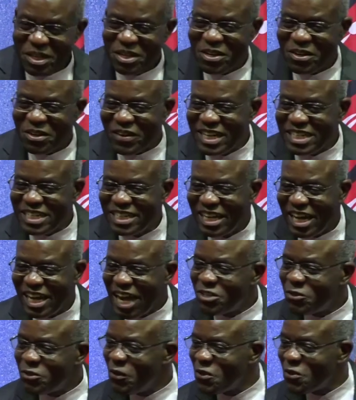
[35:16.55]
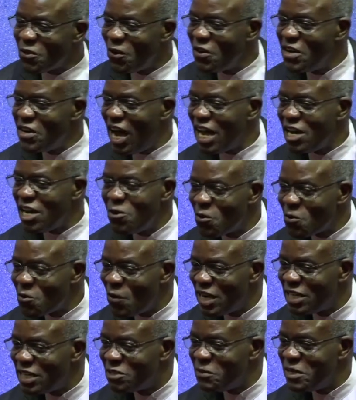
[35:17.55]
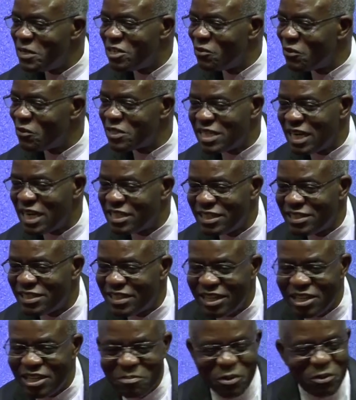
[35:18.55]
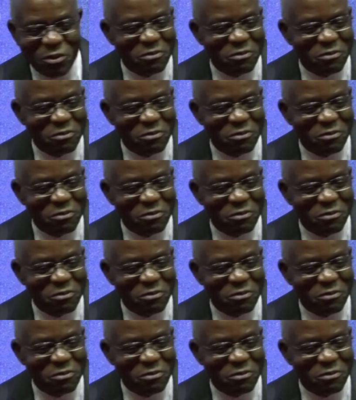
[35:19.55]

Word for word: All right? I told God I don't want to eat those statins anymore.